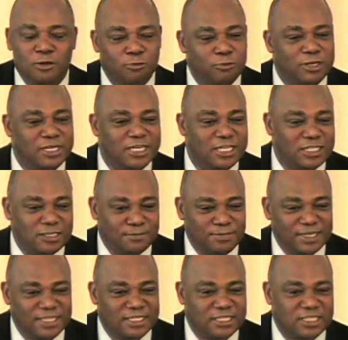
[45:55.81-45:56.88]
We need to
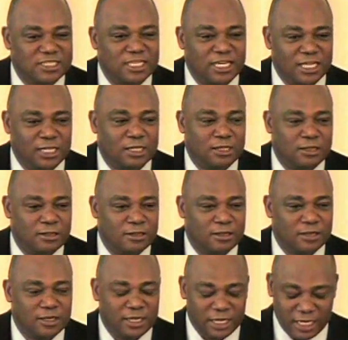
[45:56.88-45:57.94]
be still
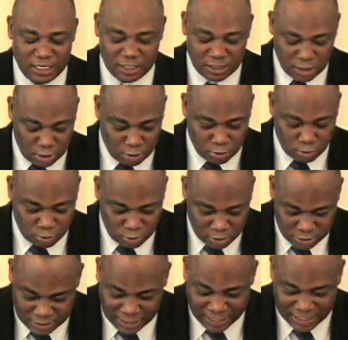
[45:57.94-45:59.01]
and know
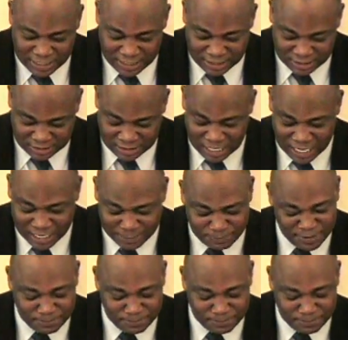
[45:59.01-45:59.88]
that He is God. Be